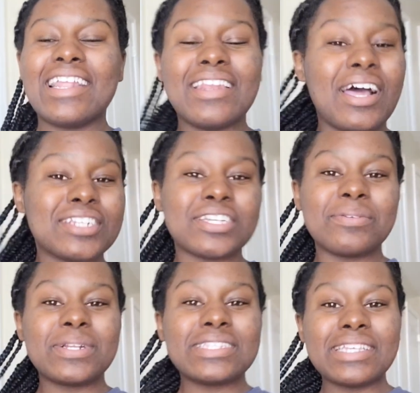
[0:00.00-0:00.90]
not sure
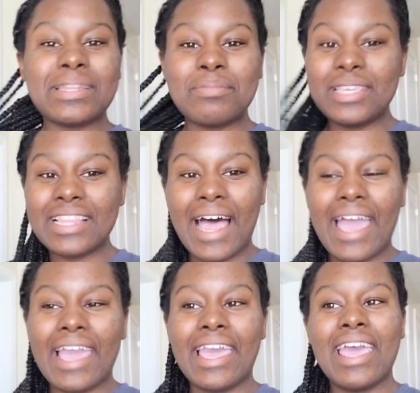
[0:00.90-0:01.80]
what it's gonna be
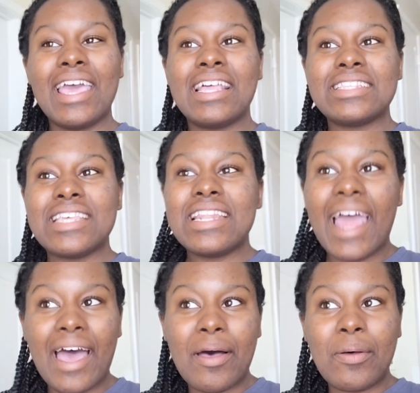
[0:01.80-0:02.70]
like to
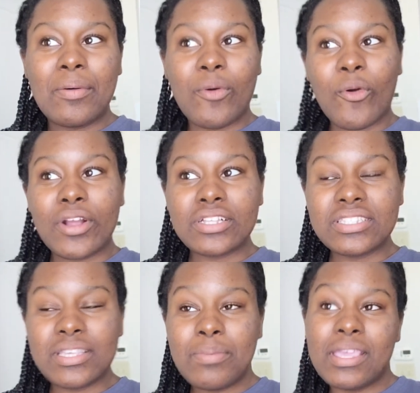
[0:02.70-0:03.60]
now or
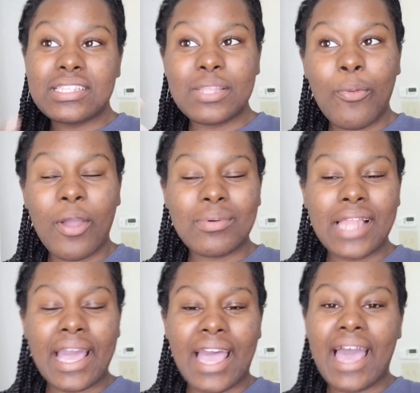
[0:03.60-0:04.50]
to being to the point where
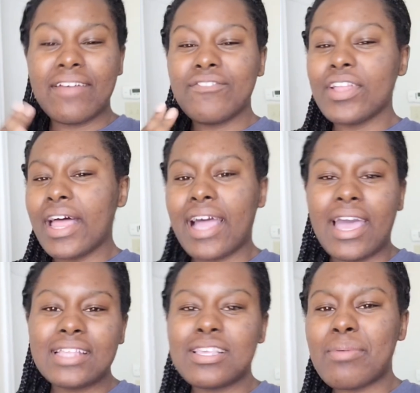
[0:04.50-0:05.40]
like I felt like I
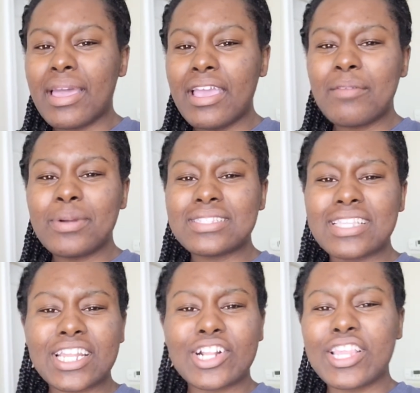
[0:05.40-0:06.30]
could tell my campers
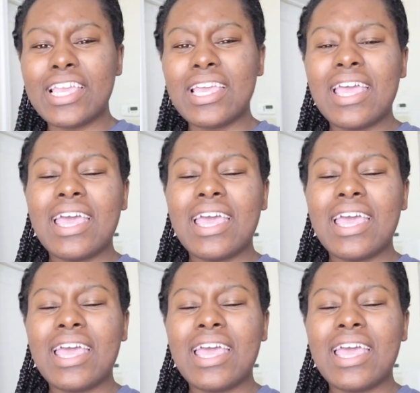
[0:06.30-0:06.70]
literally